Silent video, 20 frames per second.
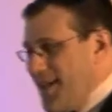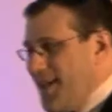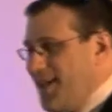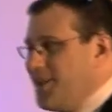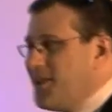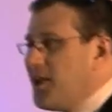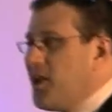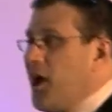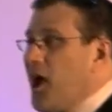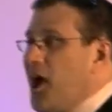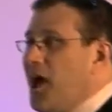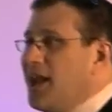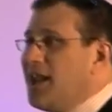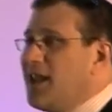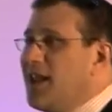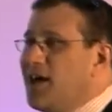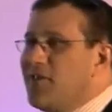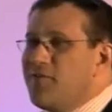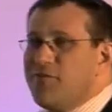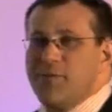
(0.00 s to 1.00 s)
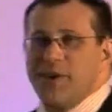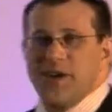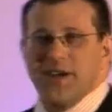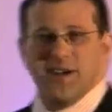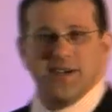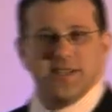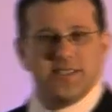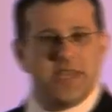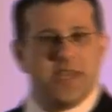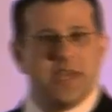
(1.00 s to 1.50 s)
you know, I love
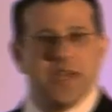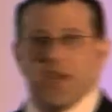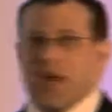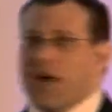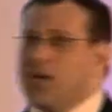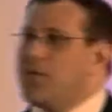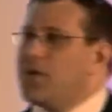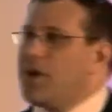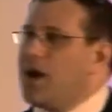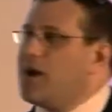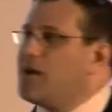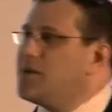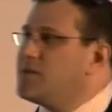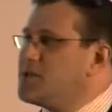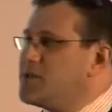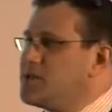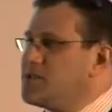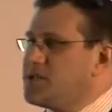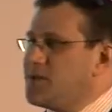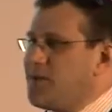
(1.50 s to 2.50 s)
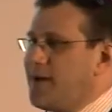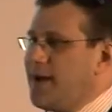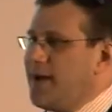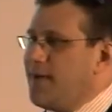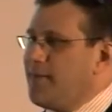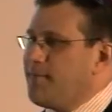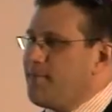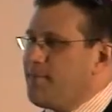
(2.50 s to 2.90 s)
my IT and I want to hold on to it.